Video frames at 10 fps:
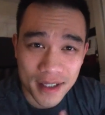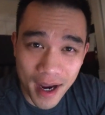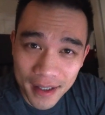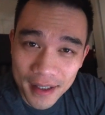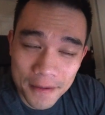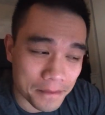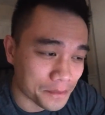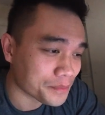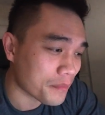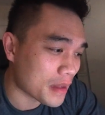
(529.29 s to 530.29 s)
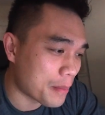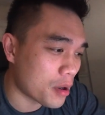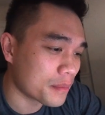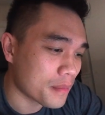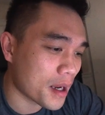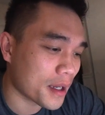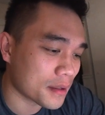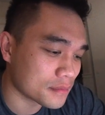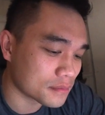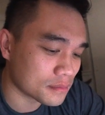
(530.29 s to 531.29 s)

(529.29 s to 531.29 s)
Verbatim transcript: diet, I'm on my